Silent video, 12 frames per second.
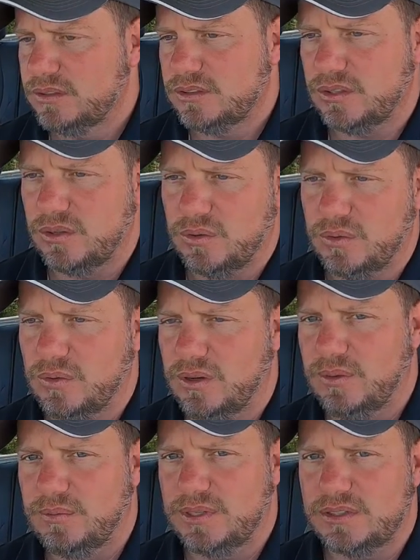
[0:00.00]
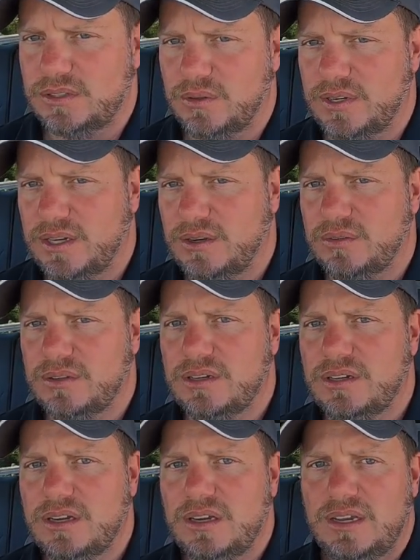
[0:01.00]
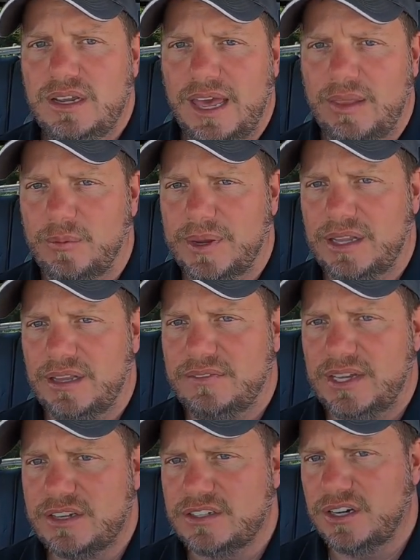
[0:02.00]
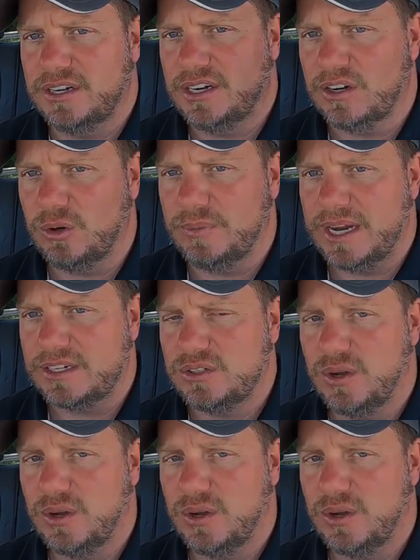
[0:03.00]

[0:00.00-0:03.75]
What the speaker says: So I'm gonna slow down, and then we'll make a left-hand turn here and go back.